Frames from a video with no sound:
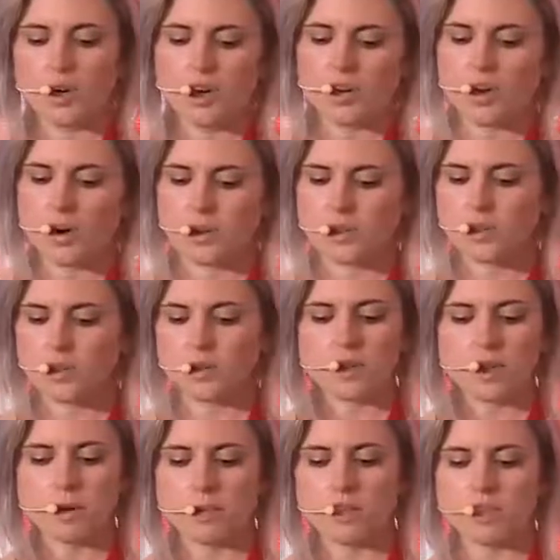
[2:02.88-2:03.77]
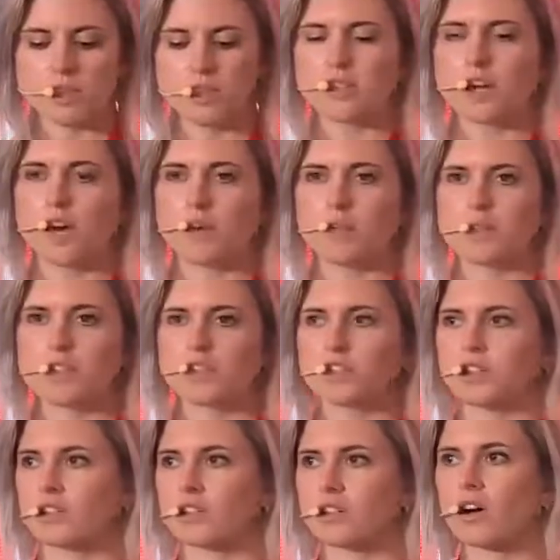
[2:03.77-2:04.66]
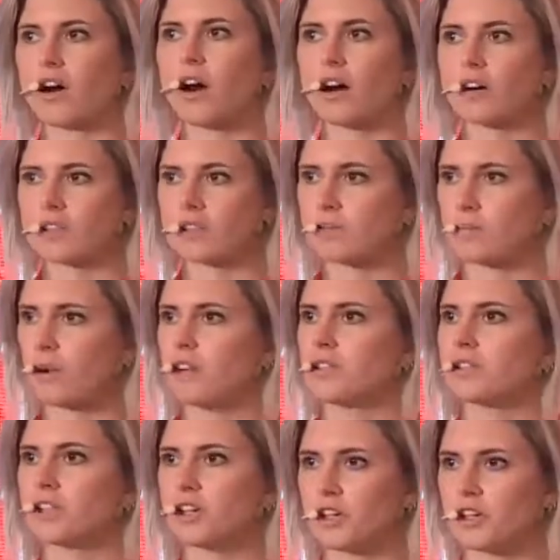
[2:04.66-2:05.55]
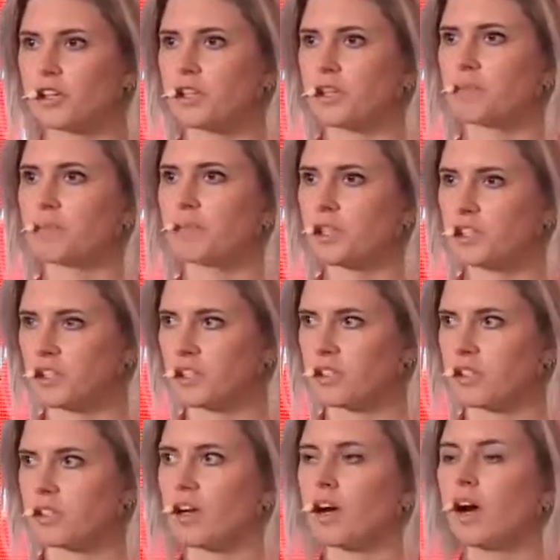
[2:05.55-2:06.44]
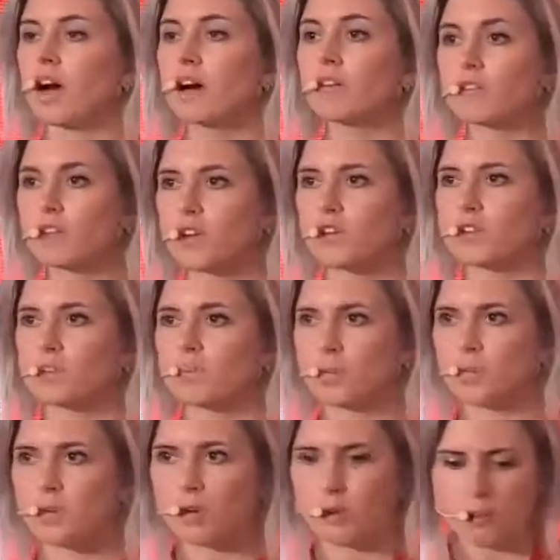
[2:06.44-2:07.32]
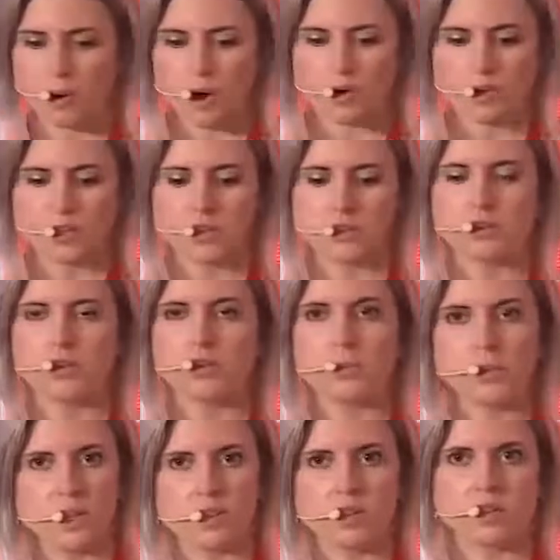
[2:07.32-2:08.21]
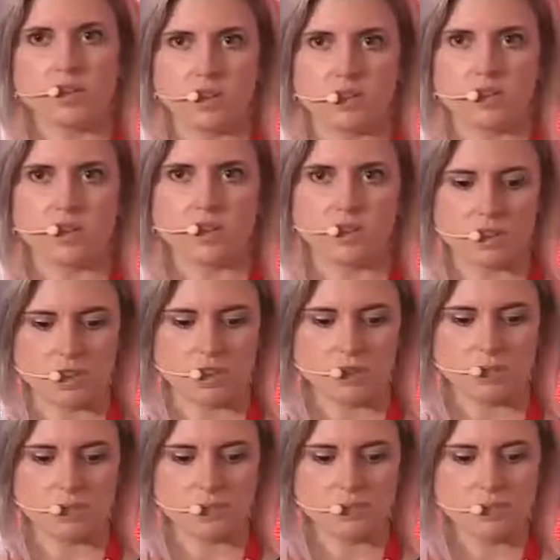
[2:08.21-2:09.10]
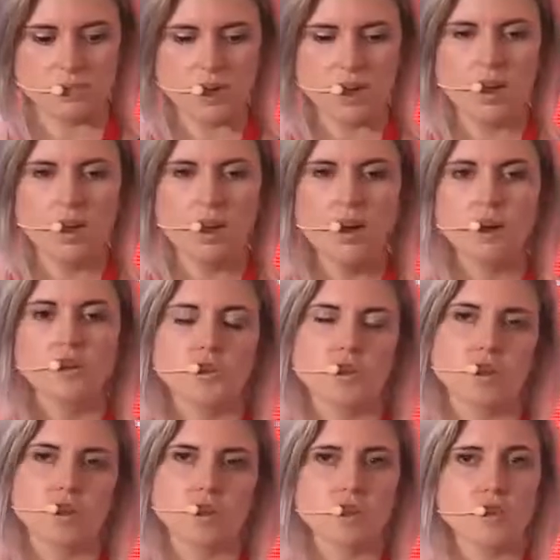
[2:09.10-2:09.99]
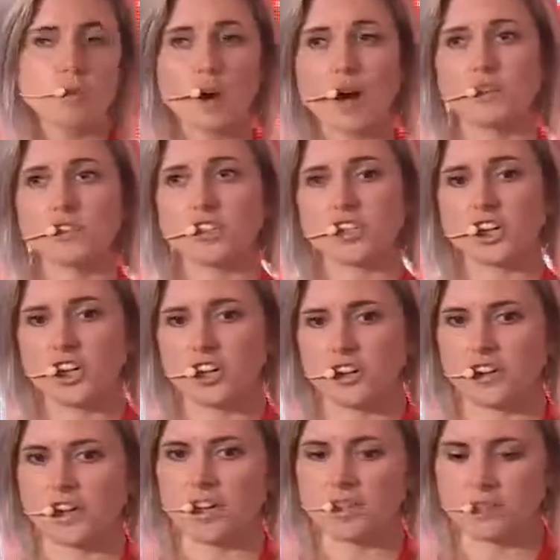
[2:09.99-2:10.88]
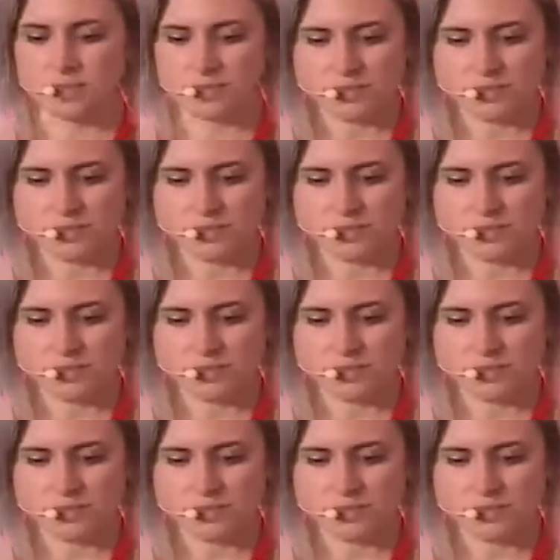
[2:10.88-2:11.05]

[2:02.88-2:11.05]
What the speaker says: we can also limit the damage caused by security breaches of those components or pieces of the system. So this is about security.